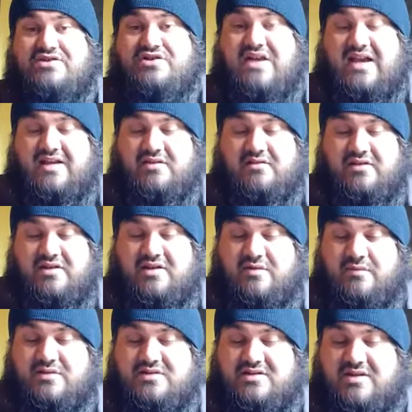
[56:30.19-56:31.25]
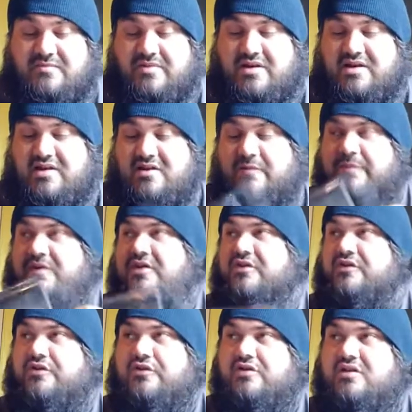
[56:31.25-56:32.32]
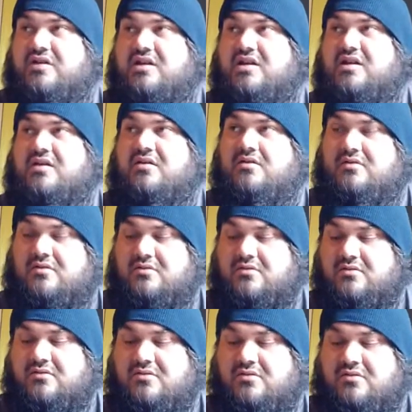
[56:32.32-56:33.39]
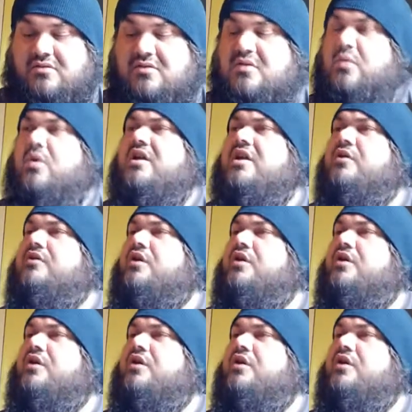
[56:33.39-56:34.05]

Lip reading: Jackal in here. What's up, buddy? Hope you're doing good today. What are you